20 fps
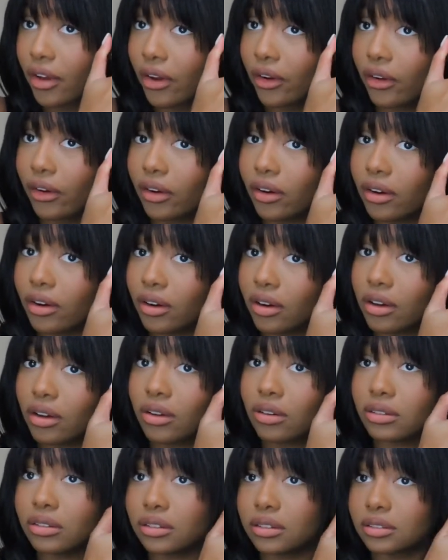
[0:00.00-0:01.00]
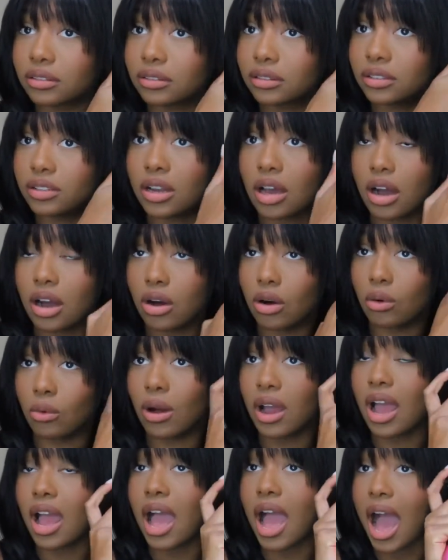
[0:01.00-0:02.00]
Girl,
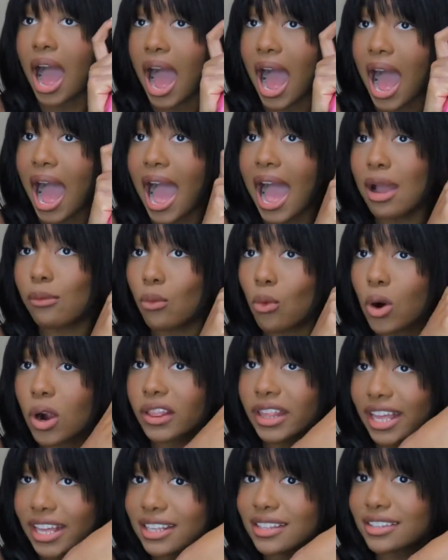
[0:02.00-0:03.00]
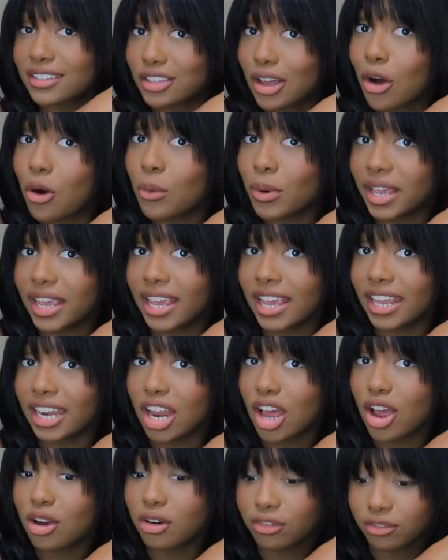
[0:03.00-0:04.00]
no. I wore that
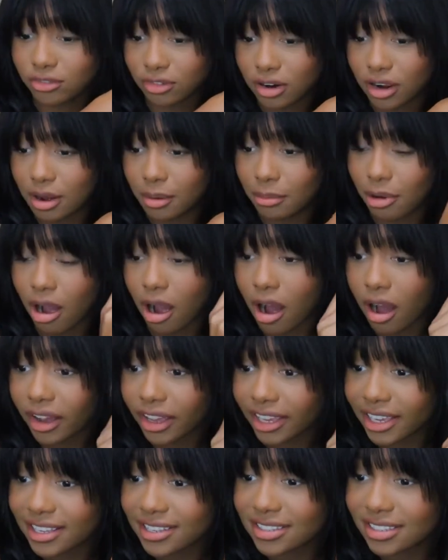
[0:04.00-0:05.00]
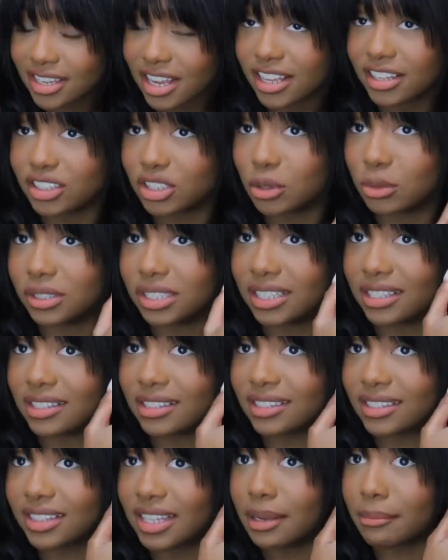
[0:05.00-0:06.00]
sew-in from August until
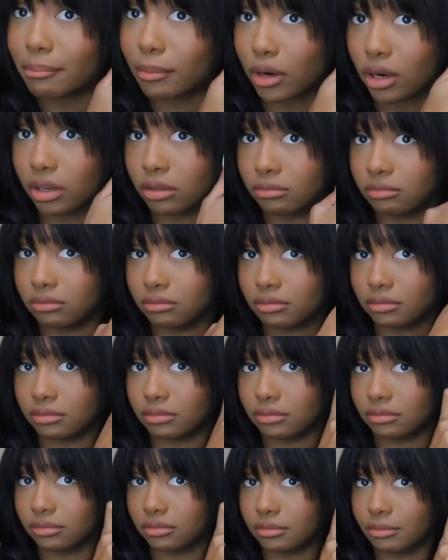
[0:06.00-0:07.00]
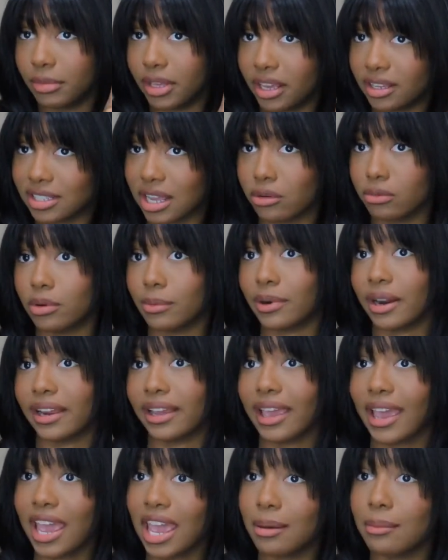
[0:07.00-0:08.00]
December, because I remember
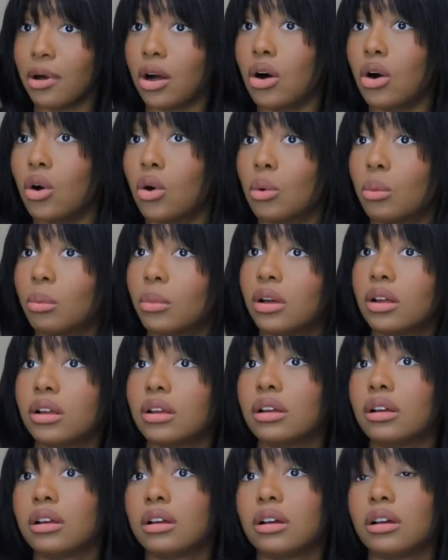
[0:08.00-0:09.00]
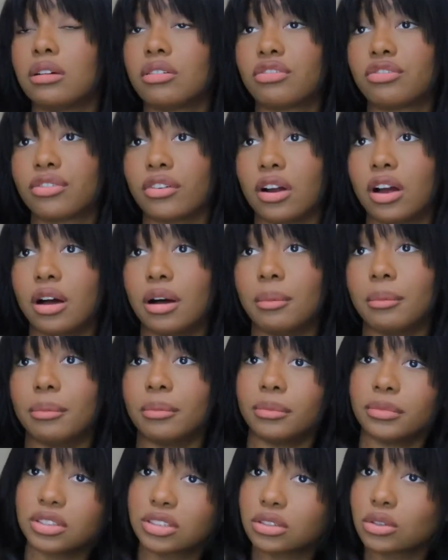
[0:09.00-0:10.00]
I came home from
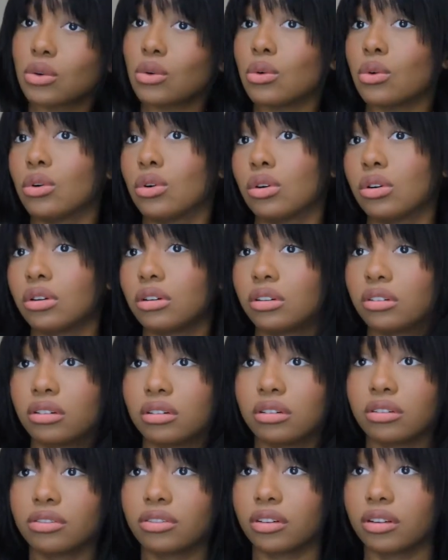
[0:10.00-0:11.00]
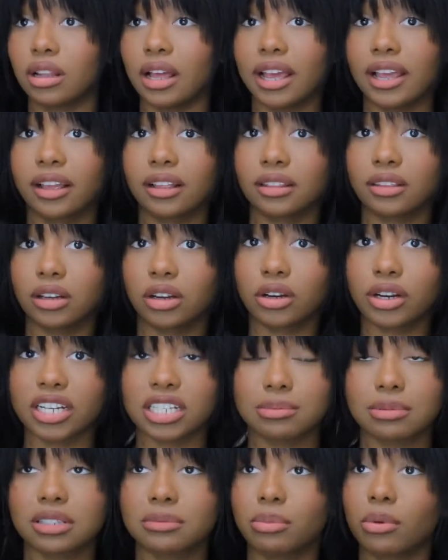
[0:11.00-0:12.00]
school for like the
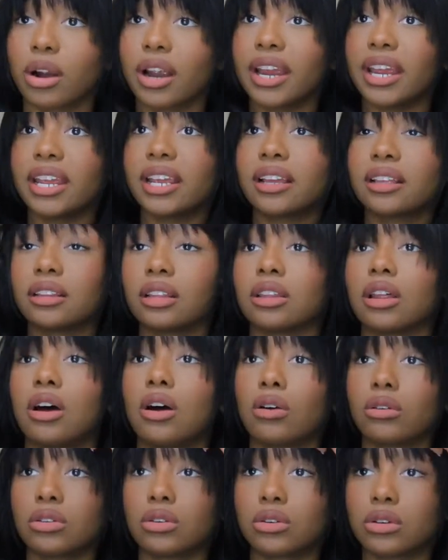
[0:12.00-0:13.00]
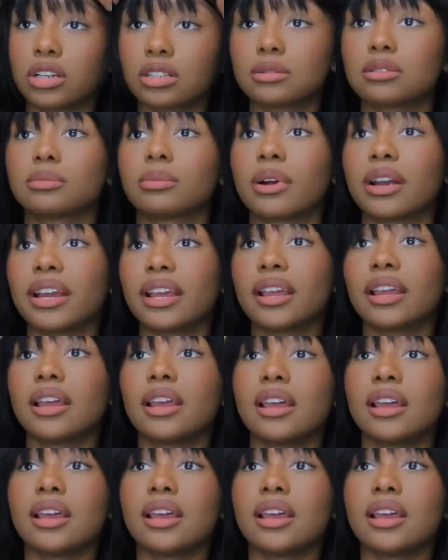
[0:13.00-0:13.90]
Christmas break, the long little Christmas break,